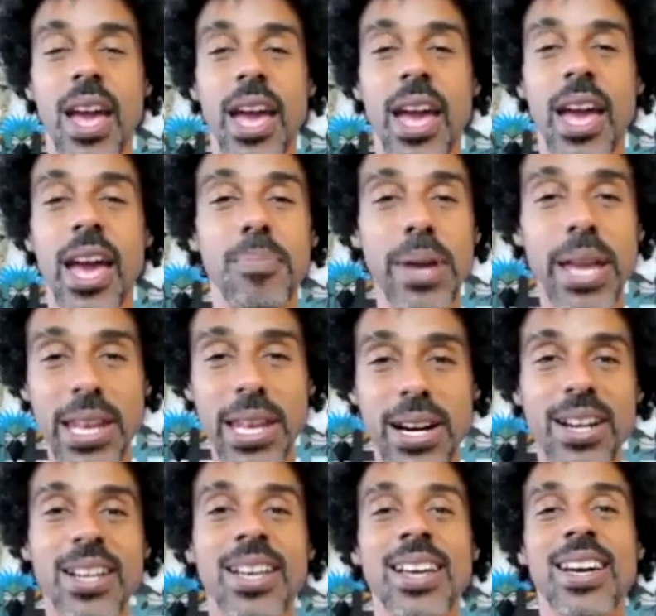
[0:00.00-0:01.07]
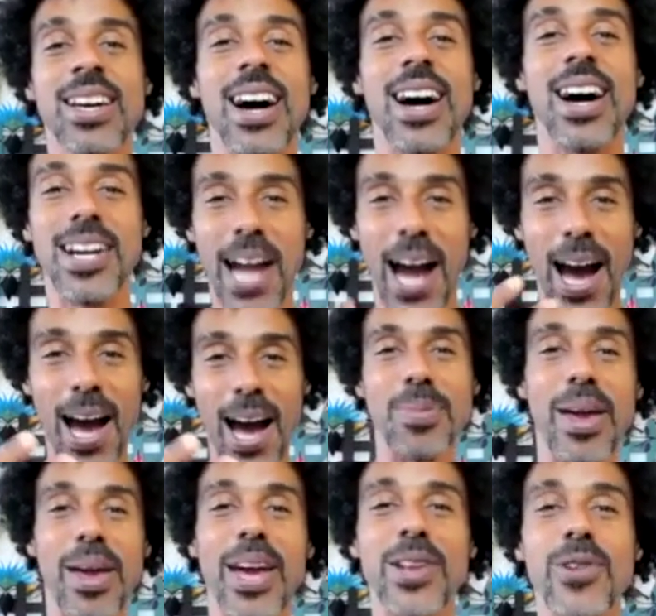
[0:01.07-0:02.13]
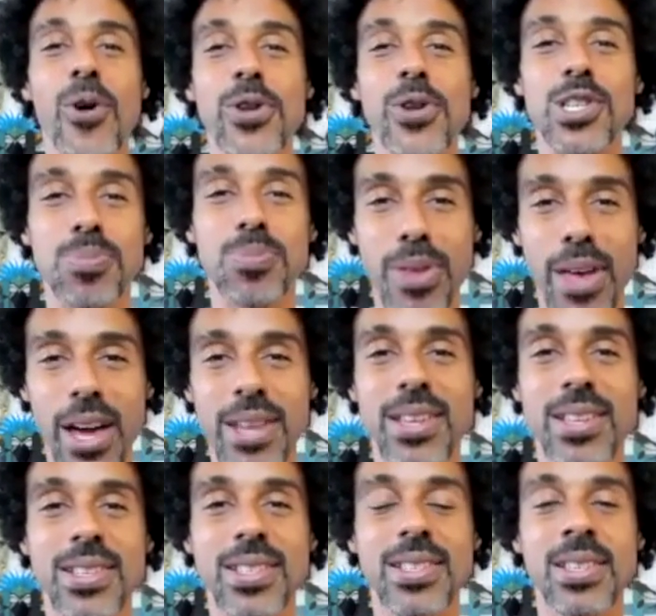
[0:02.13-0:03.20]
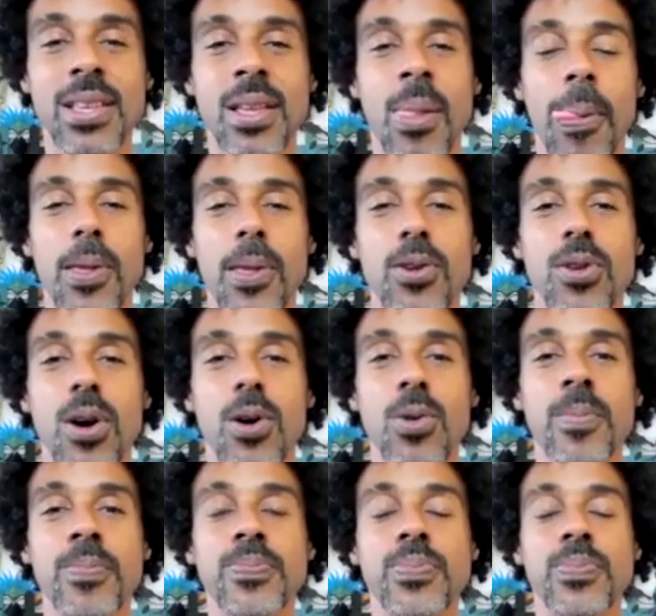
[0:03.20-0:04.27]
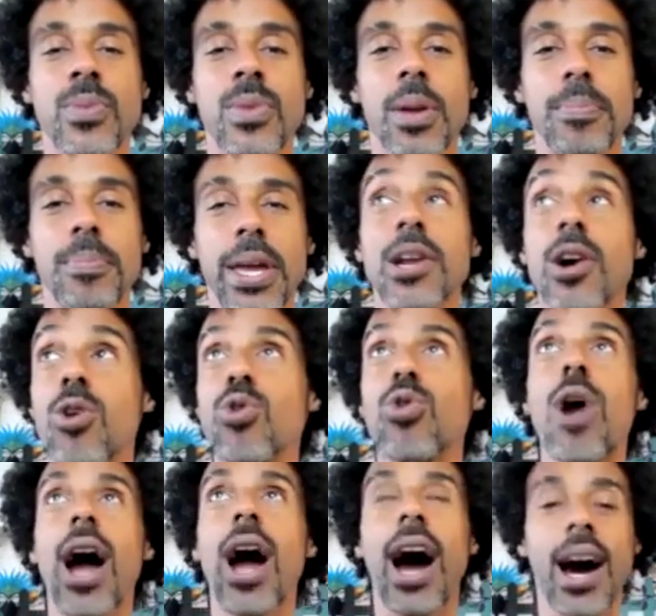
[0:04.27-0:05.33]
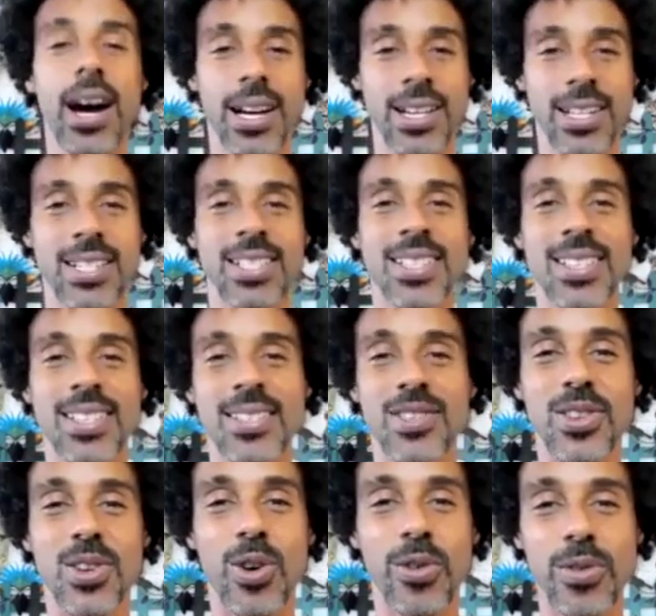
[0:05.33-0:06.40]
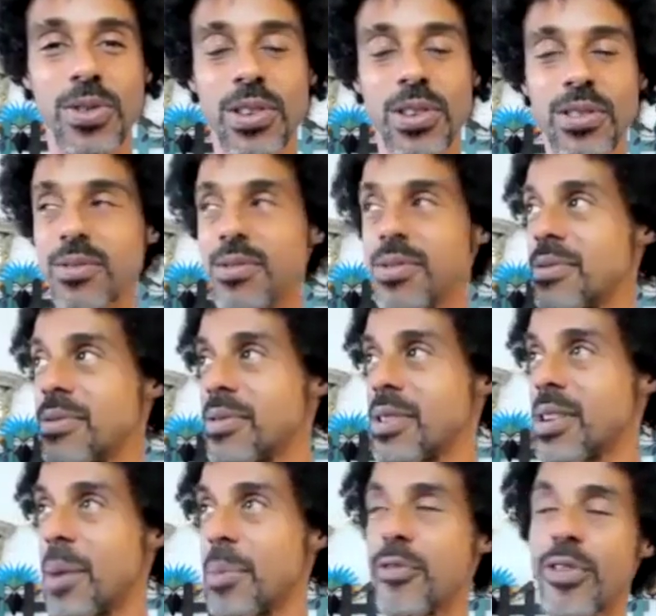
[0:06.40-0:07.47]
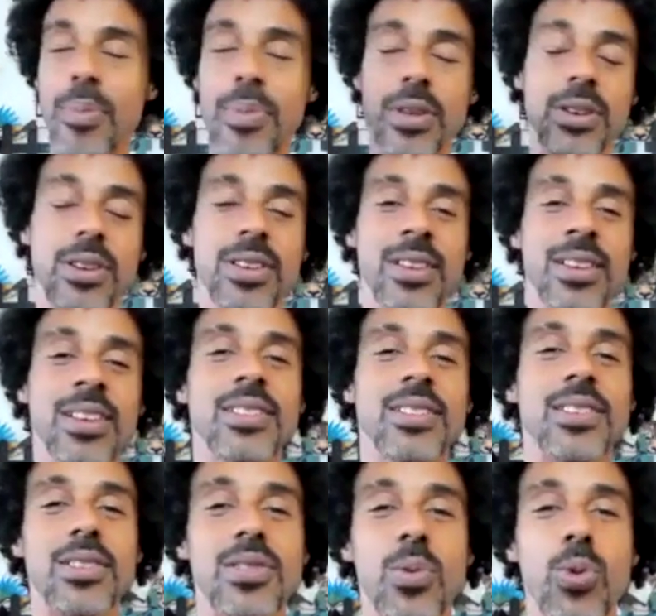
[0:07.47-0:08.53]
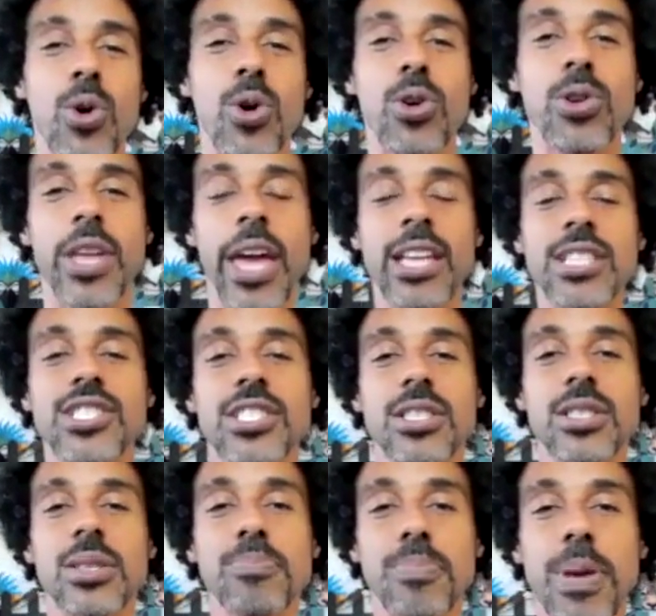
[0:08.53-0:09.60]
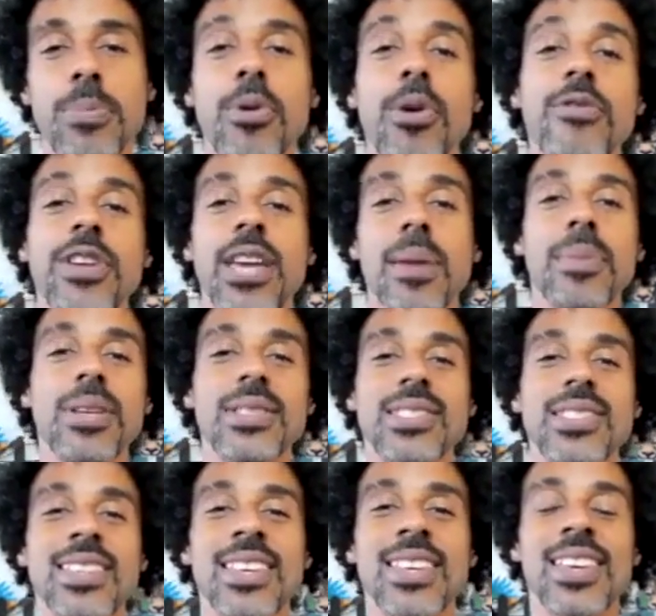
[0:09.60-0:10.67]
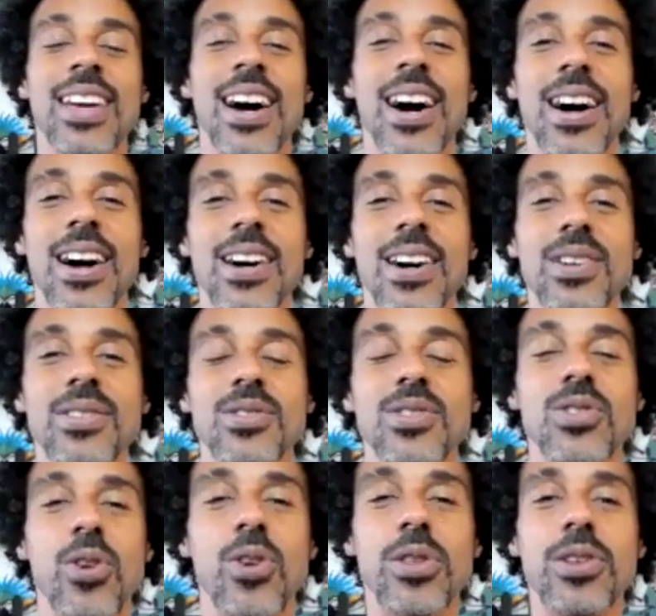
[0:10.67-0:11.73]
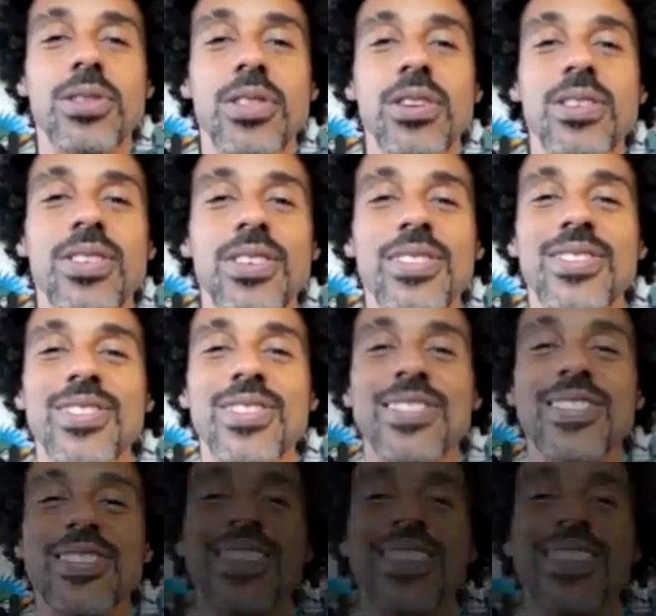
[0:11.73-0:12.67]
and being a God man on this planet, you know, being a Ra, you know, coming from the word, the ancient people of Kemet, you know, the